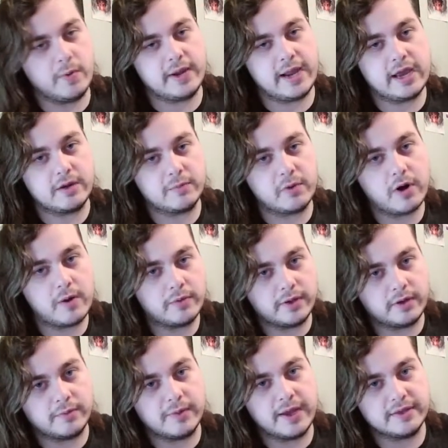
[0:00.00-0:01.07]
how to properly
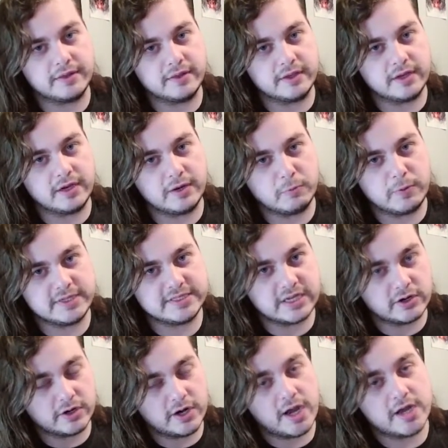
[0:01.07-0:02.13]
apply the lead in ways that are
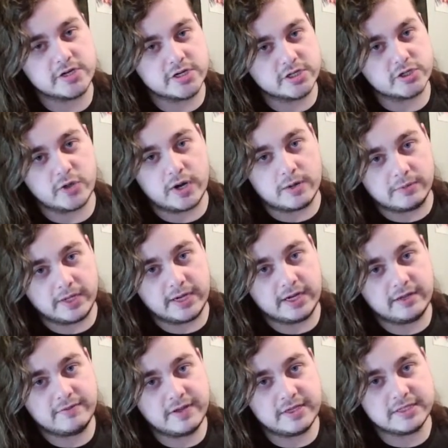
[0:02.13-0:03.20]
not just straight up laning
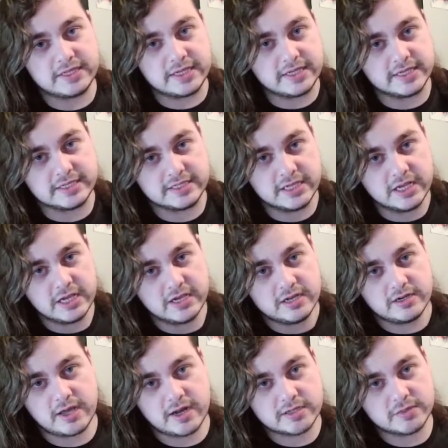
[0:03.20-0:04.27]
phase is
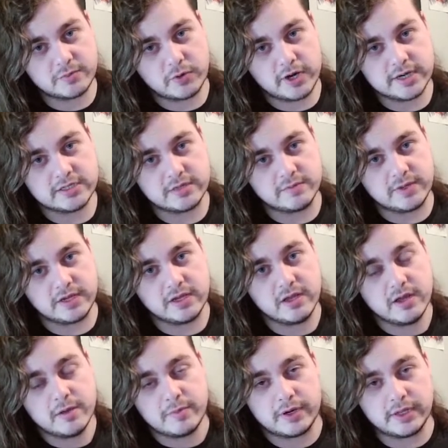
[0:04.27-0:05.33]
not a surprise to me.
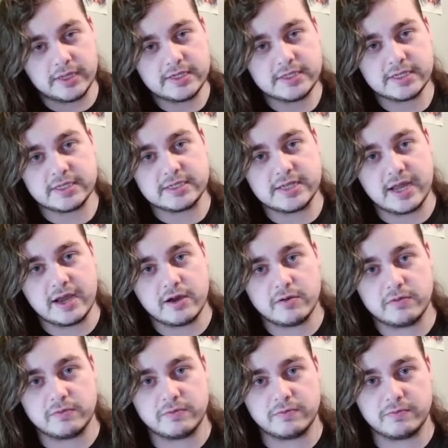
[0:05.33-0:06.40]
But at least it's now
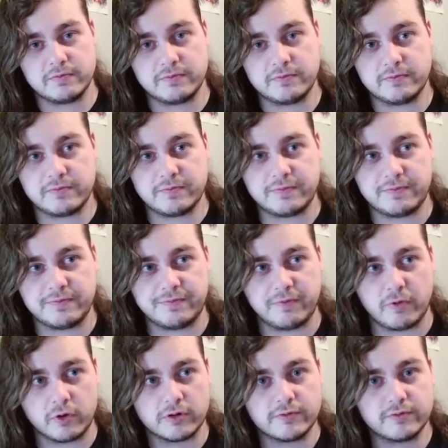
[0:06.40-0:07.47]

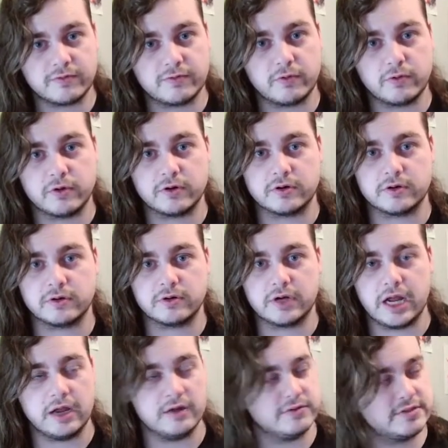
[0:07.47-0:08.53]
4 for 4,
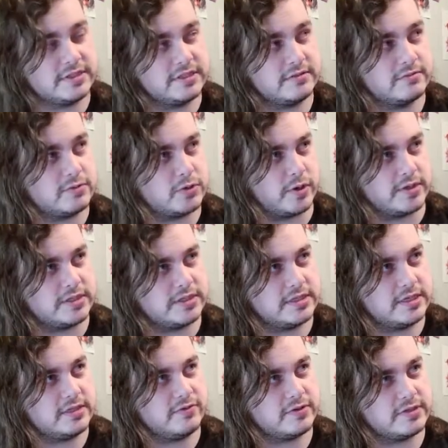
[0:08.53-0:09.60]

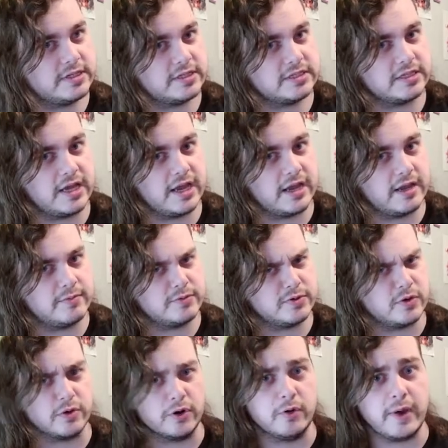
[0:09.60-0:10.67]
6 for 6 games,
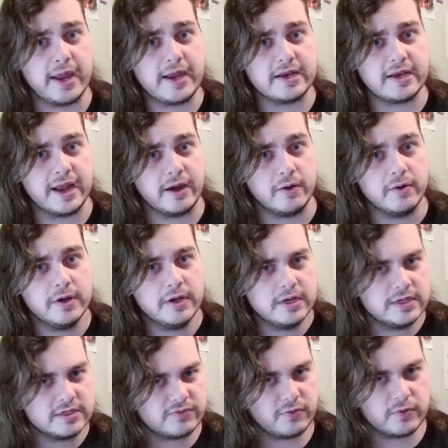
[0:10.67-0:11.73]
or no, 8 now.
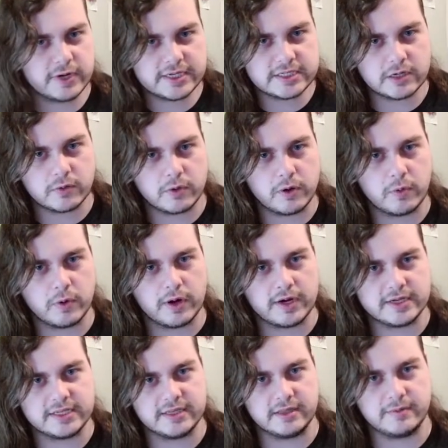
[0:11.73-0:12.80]
It's 4 days in a row where I
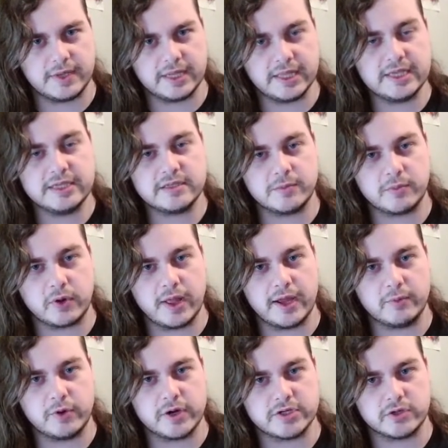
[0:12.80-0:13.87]
see them at least applying
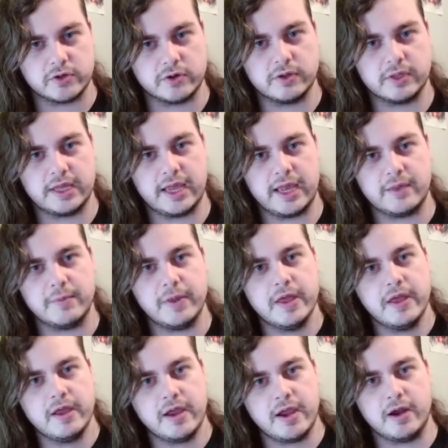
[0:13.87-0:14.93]
pressure early game
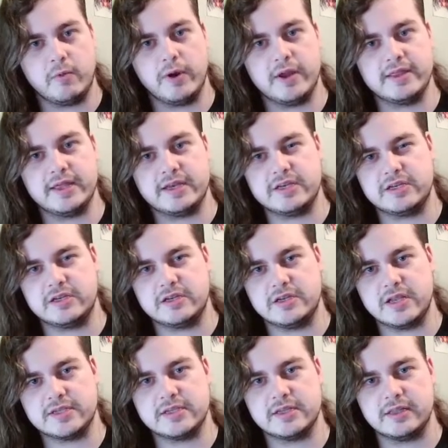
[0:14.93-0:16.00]
in a way that
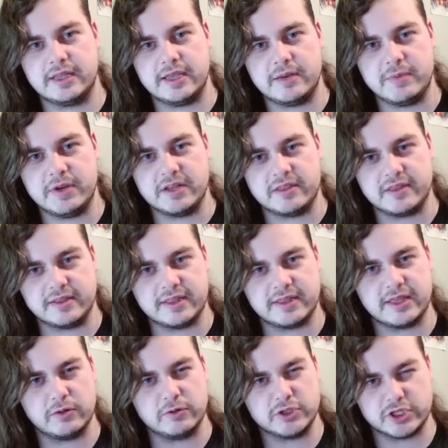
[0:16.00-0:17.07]
doesn't lead me to think that
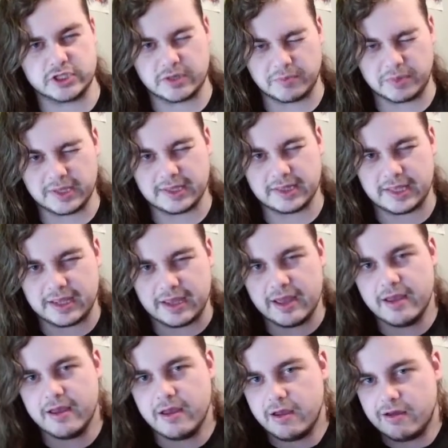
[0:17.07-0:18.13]
they'll just completely
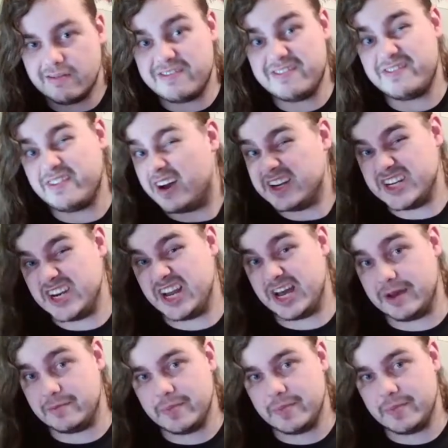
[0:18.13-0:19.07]
fudge it up